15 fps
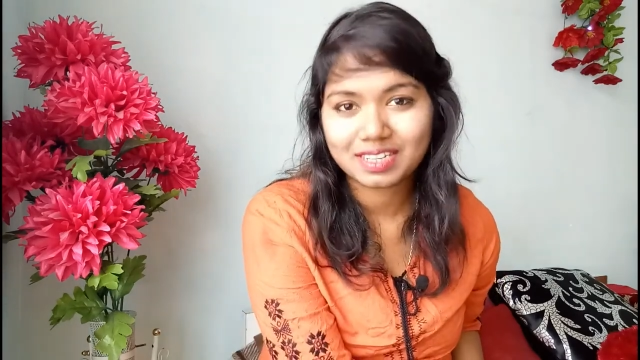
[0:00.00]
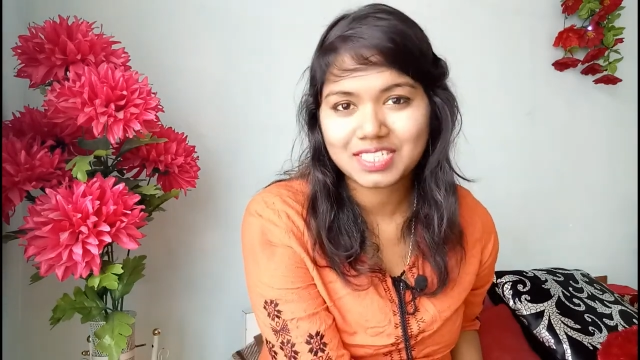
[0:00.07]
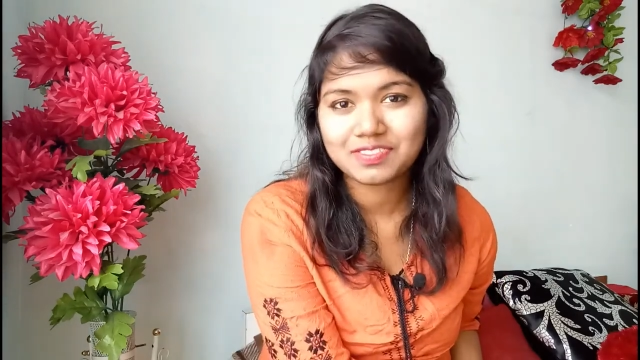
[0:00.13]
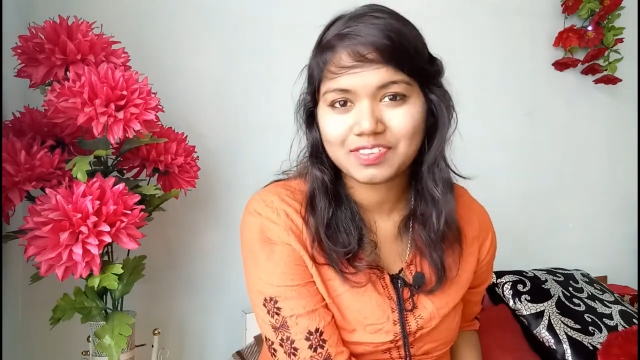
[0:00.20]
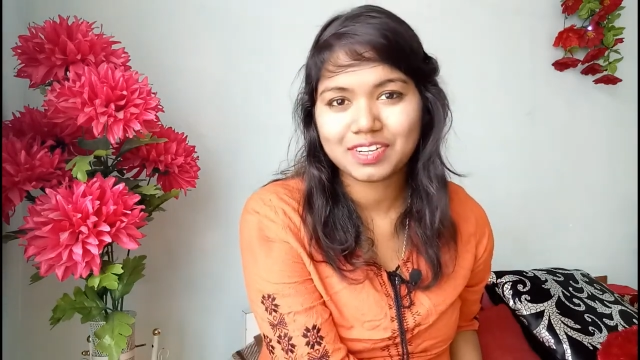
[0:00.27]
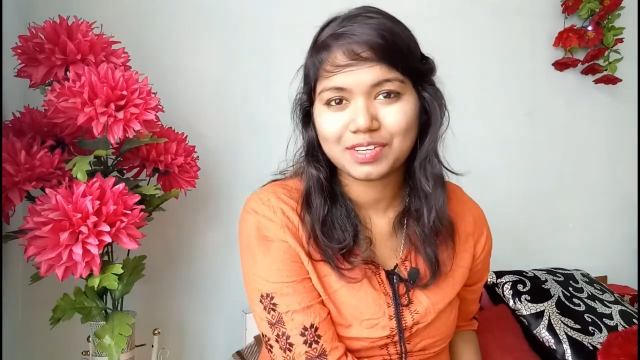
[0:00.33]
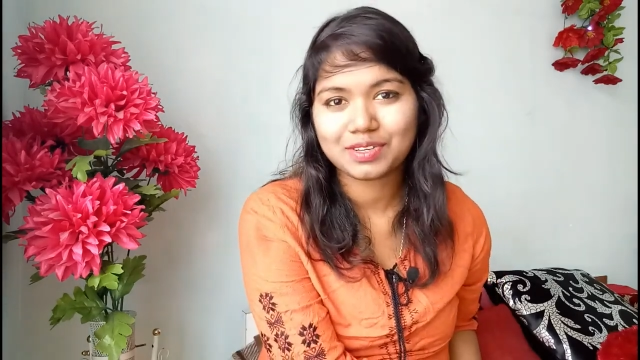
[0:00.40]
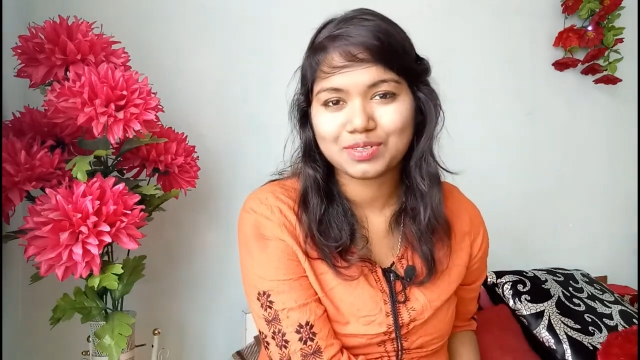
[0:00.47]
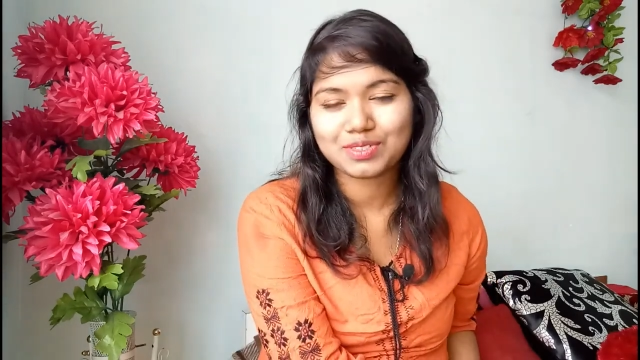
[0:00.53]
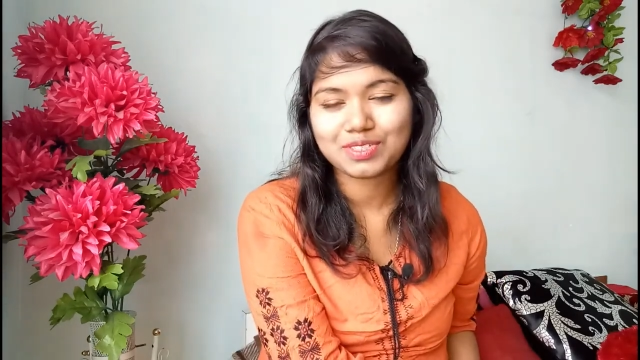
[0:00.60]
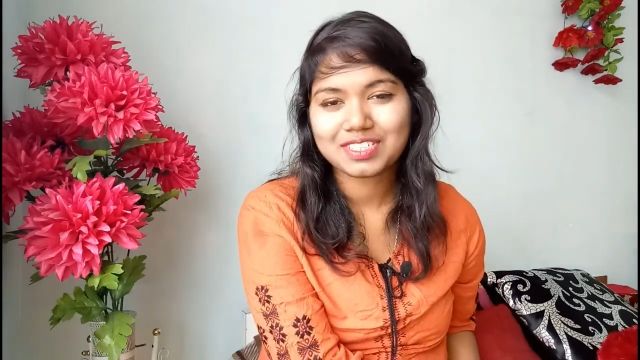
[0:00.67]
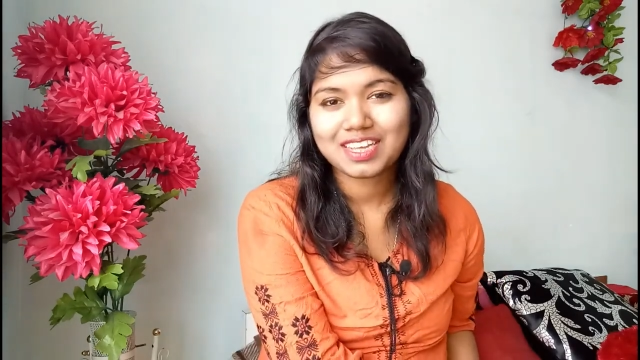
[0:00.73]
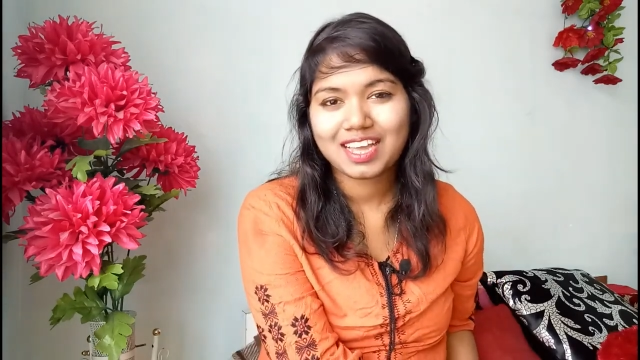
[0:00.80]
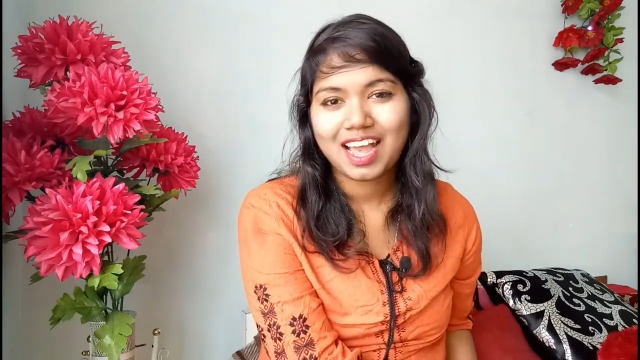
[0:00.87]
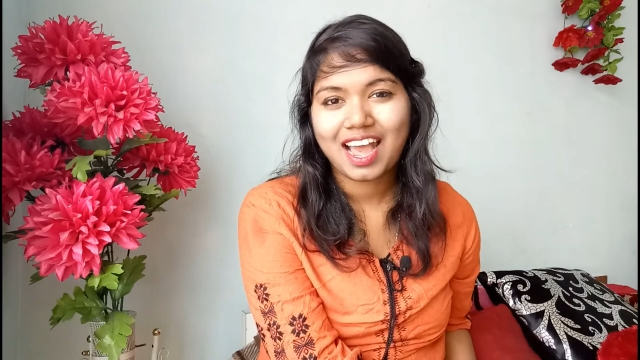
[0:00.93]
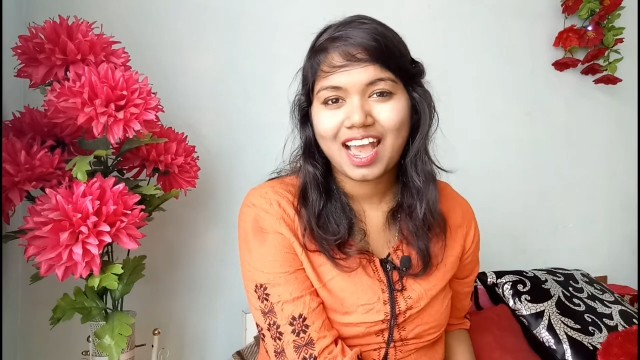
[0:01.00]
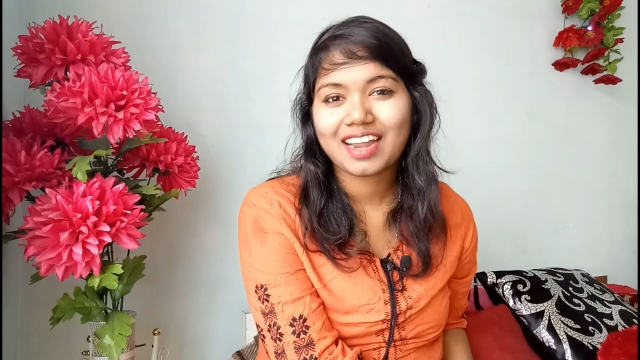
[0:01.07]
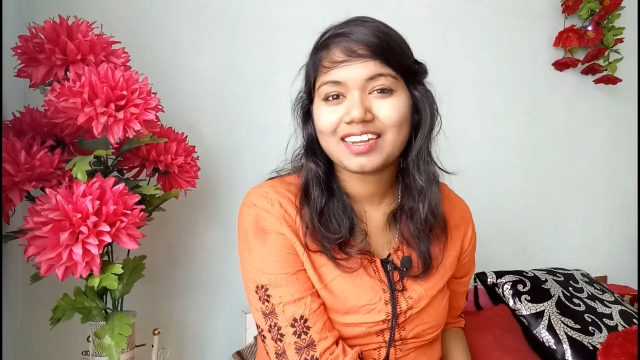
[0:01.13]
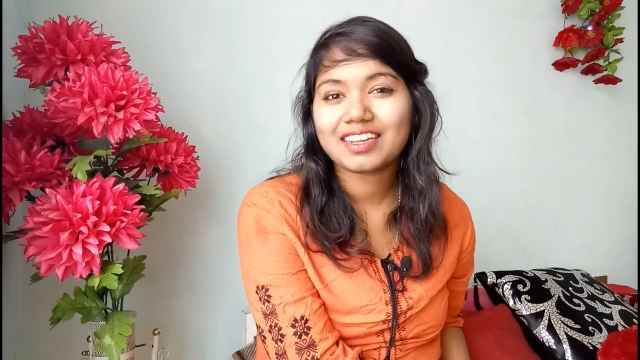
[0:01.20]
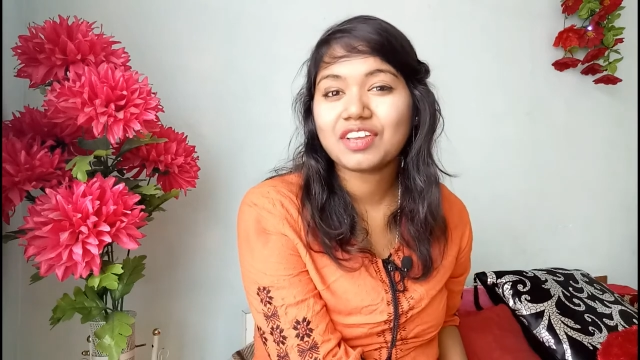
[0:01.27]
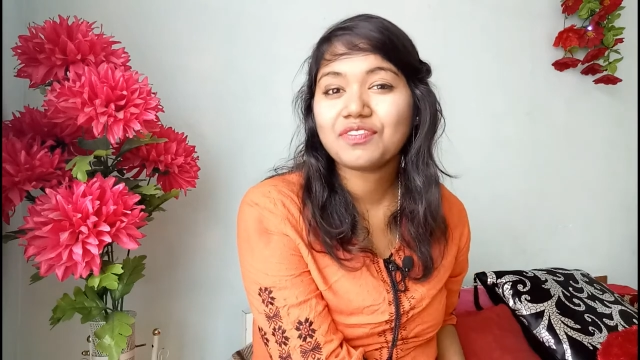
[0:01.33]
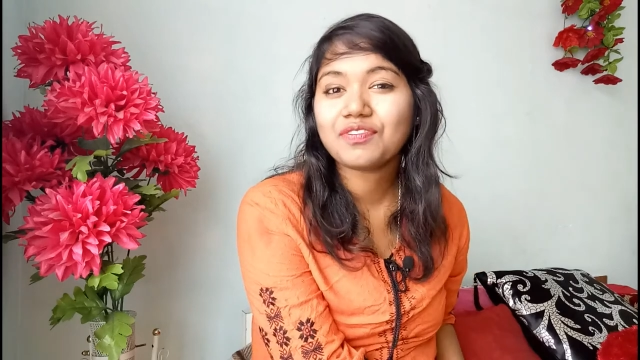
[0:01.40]
like my this videos.
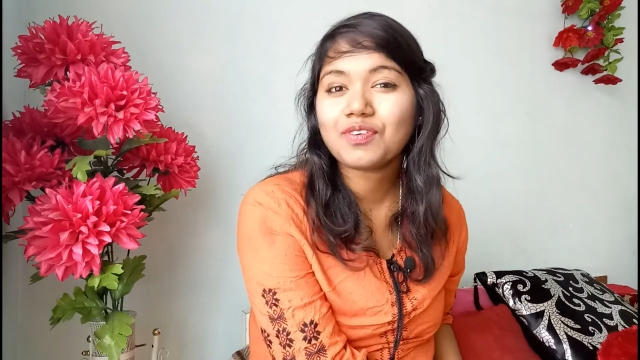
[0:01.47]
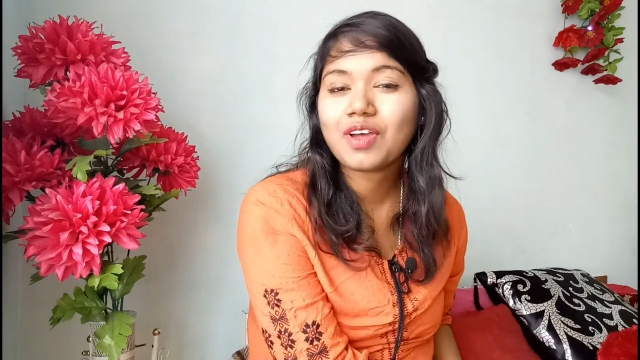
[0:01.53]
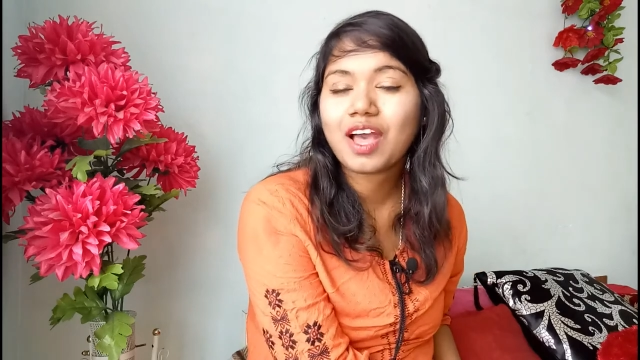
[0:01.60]
And